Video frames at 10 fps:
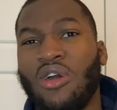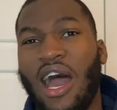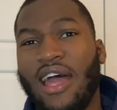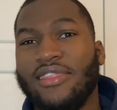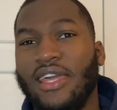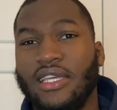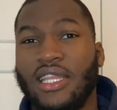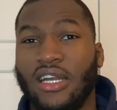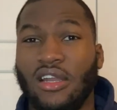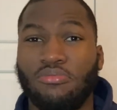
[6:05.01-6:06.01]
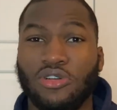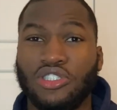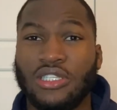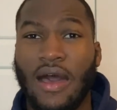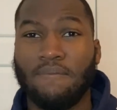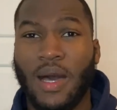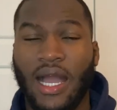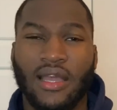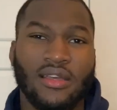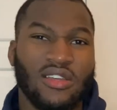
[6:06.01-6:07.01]
I think they're going to push that
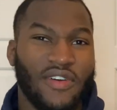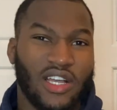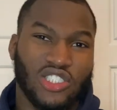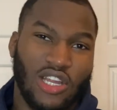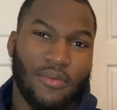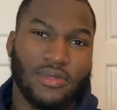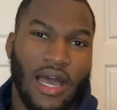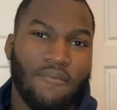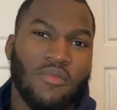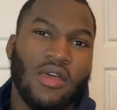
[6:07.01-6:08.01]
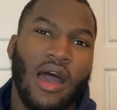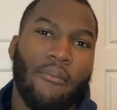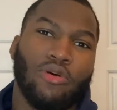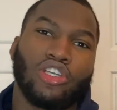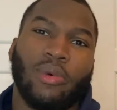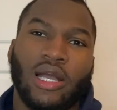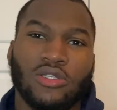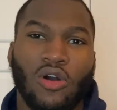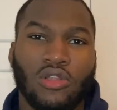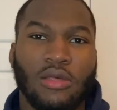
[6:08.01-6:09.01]
back, scrap that, and push it back
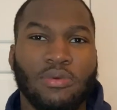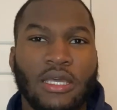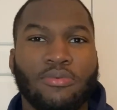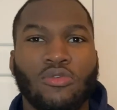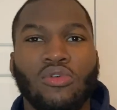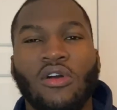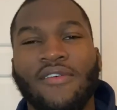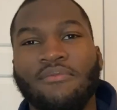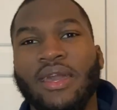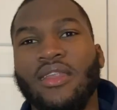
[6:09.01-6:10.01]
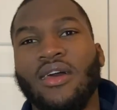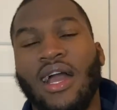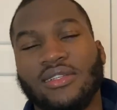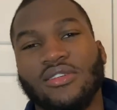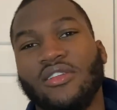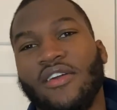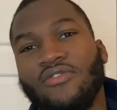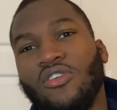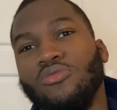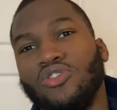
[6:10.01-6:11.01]
to only people who have made Exeter their
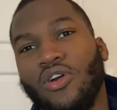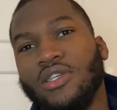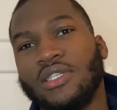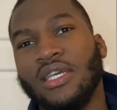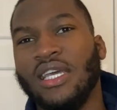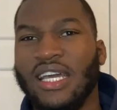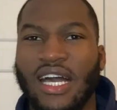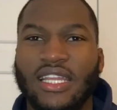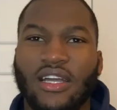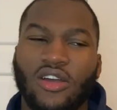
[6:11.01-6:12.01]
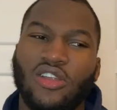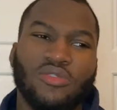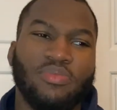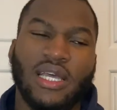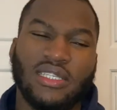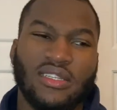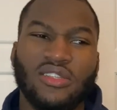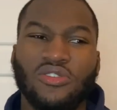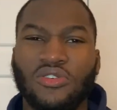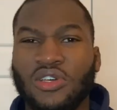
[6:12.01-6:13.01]
firm choice, and they're going to basically
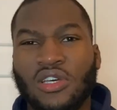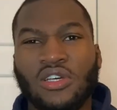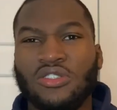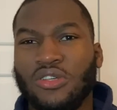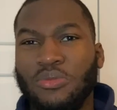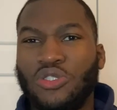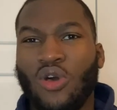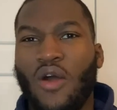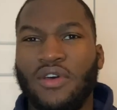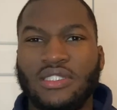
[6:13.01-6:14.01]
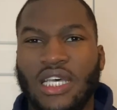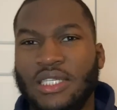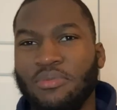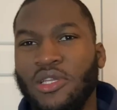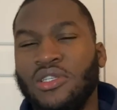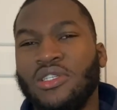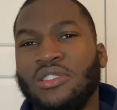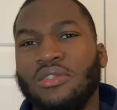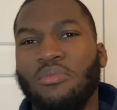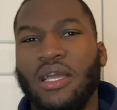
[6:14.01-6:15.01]
do some sort of assessment
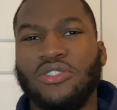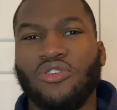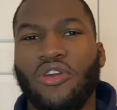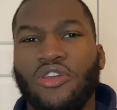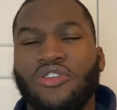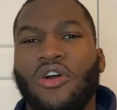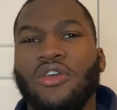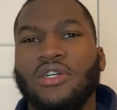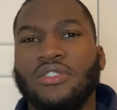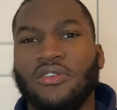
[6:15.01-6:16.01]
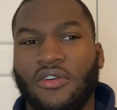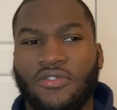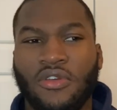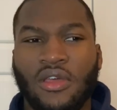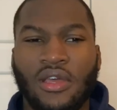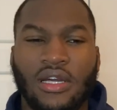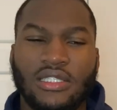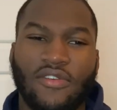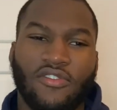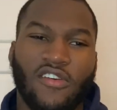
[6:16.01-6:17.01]
to make sure you know your stuff. Because
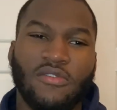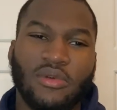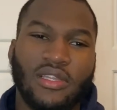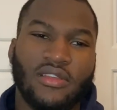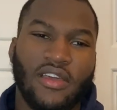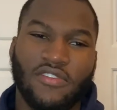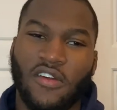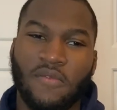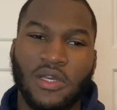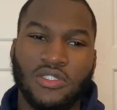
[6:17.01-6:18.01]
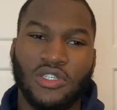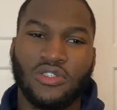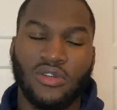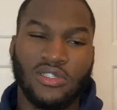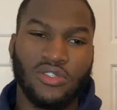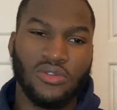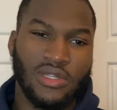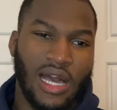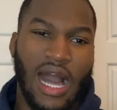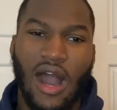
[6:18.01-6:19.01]
if the government is just going to do
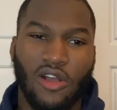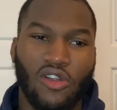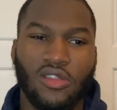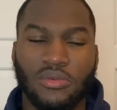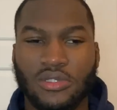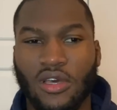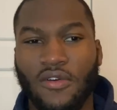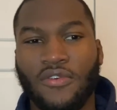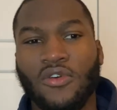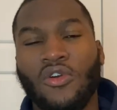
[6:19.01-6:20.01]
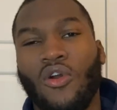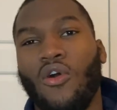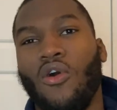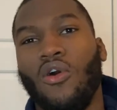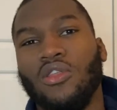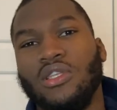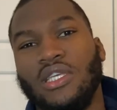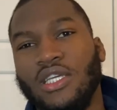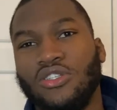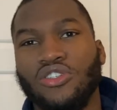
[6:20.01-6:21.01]
the algorithm stuff, or the
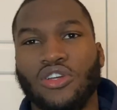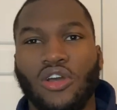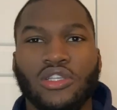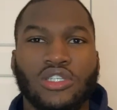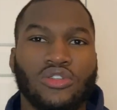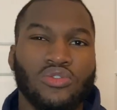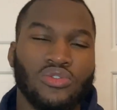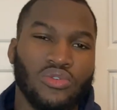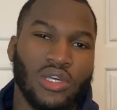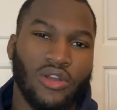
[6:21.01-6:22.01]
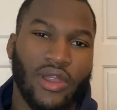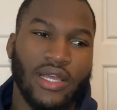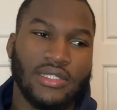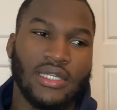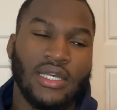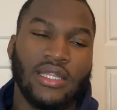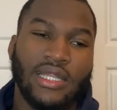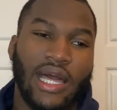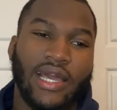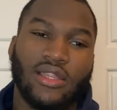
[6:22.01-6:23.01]
teachers are going to do the grades,
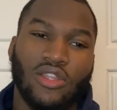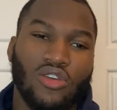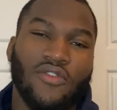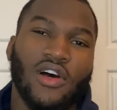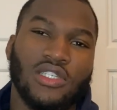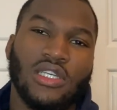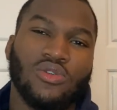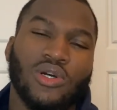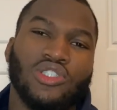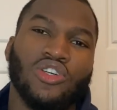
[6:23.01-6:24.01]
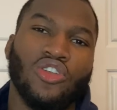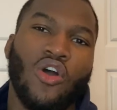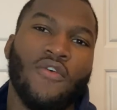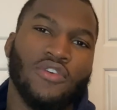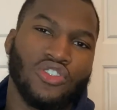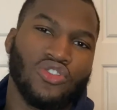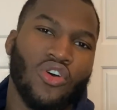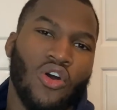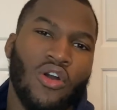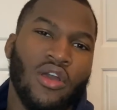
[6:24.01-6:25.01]
like the universities want to know for
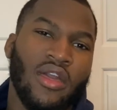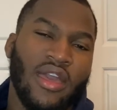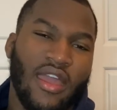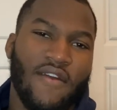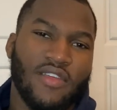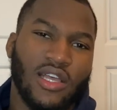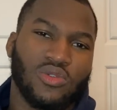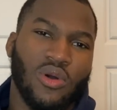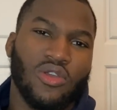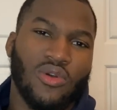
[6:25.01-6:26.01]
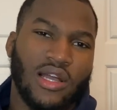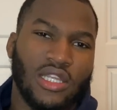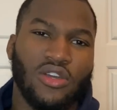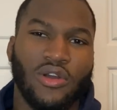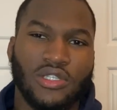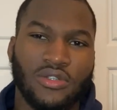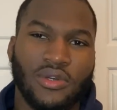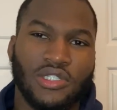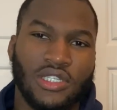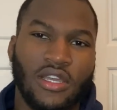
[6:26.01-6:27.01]
sure if that's what you're actually going to
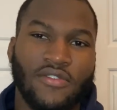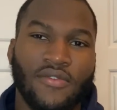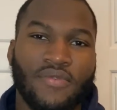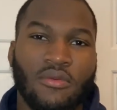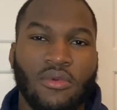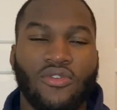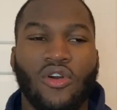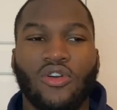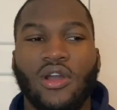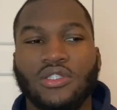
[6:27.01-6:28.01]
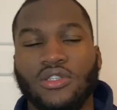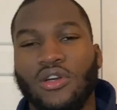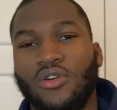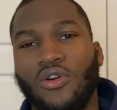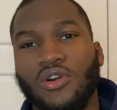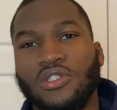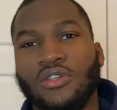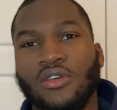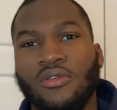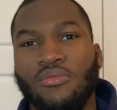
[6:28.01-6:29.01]
achieve before going to the course.
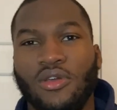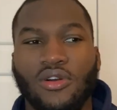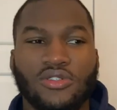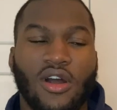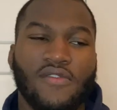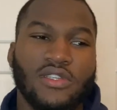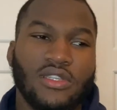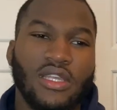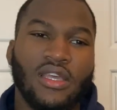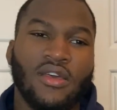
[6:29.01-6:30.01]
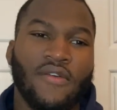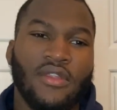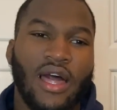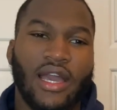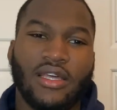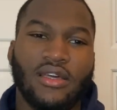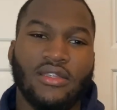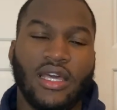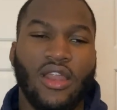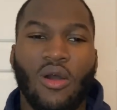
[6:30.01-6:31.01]
Because obviously, like
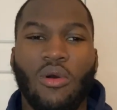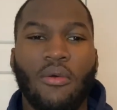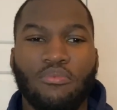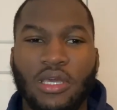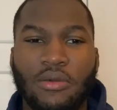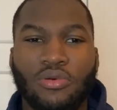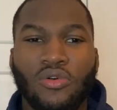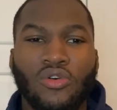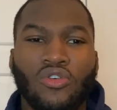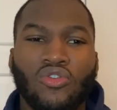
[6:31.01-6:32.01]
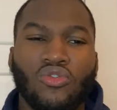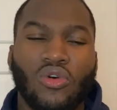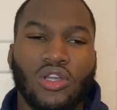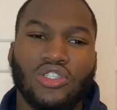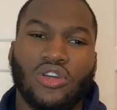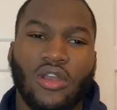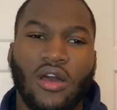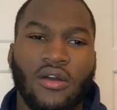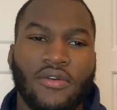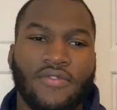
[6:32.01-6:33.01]
they don't want people who are just
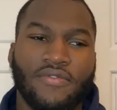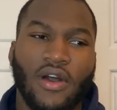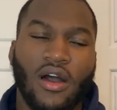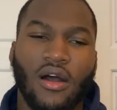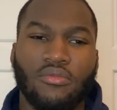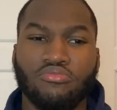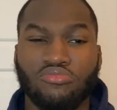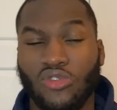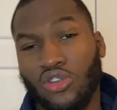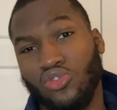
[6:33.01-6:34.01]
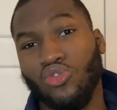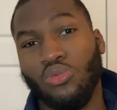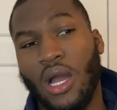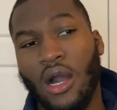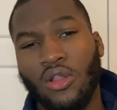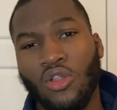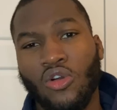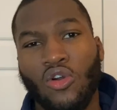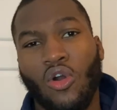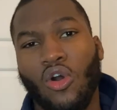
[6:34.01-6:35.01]
gonna not do well
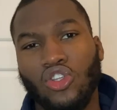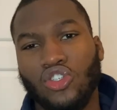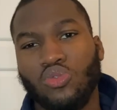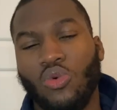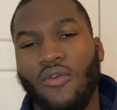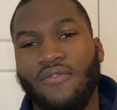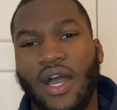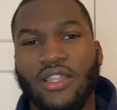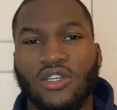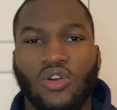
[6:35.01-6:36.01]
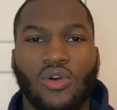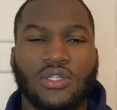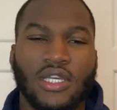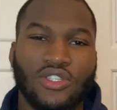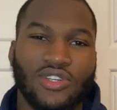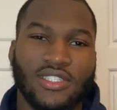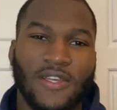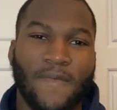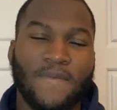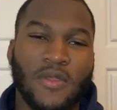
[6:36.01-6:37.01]
or just won't find the course interesting.